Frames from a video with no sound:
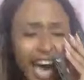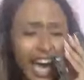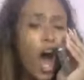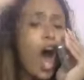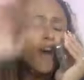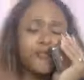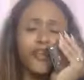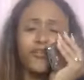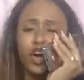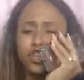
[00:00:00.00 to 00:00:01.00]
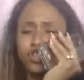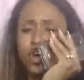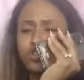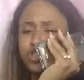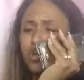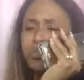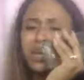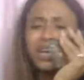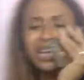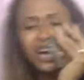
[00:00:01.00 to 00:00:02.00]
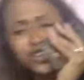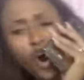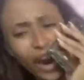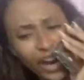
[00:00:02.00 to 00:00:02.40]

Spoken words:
off of your social media and your